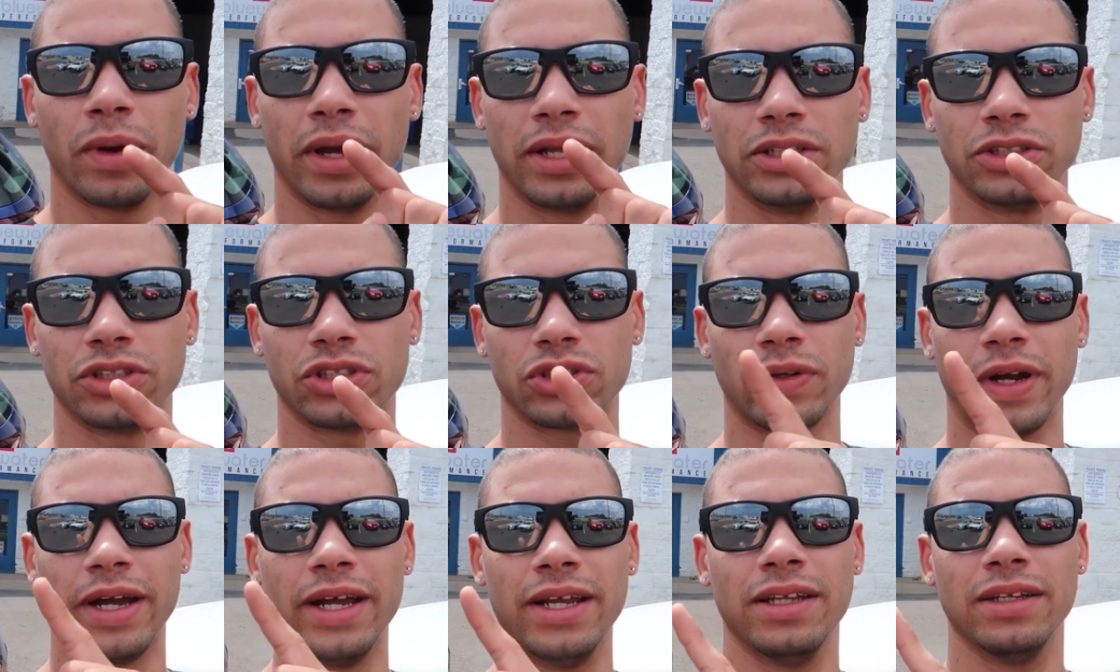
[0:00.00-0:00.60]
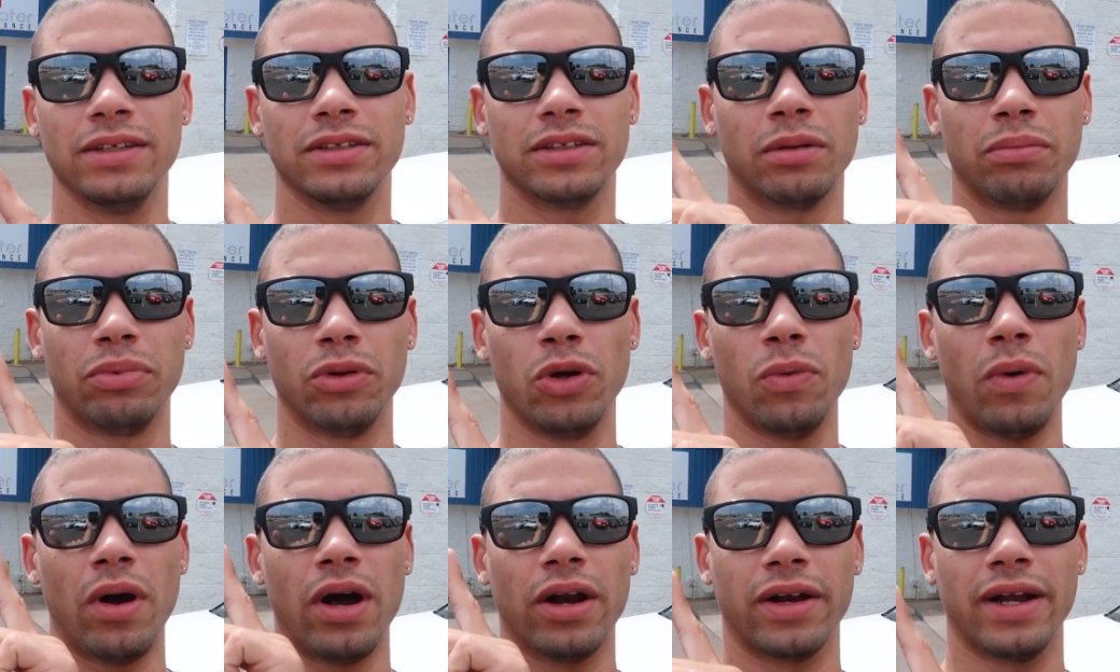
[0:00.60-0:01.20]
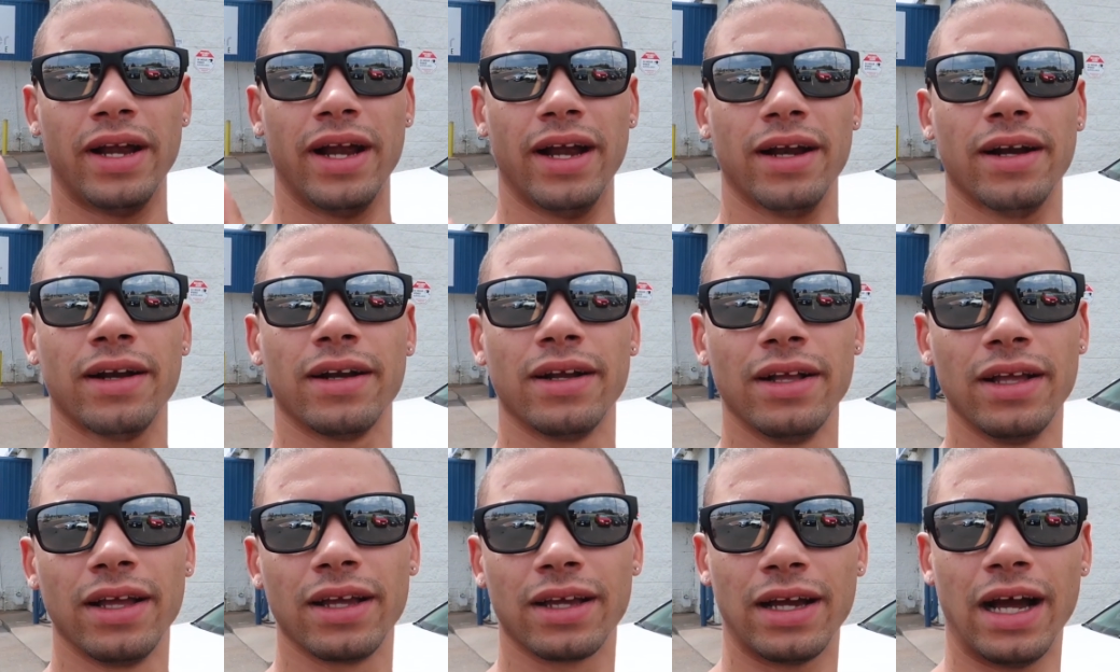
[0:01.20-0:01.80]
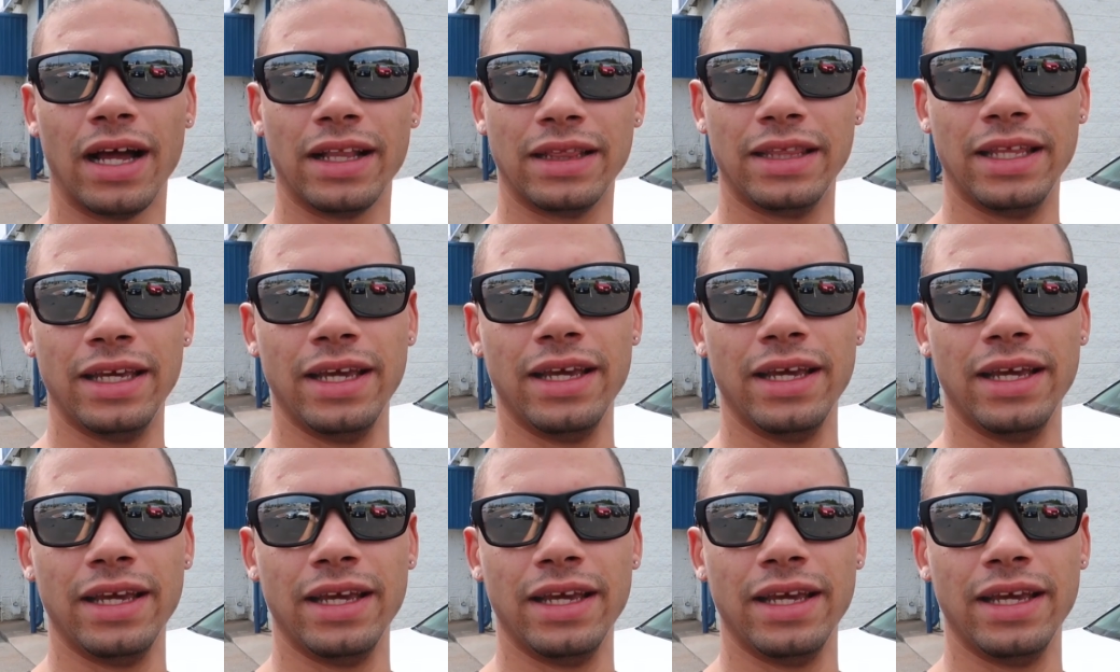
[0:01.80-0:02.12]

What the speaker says: went straight to Blue Water here, got